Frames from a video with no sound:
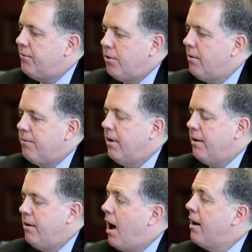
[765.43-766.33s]
sort of
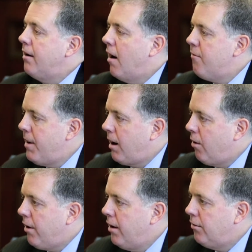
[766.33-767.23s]
non-governmental
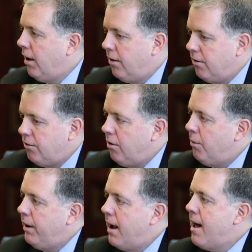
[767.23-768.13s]
organizations
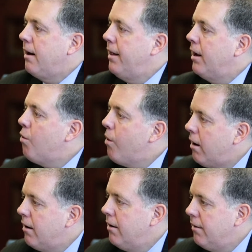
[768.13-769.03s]
doing analytic work,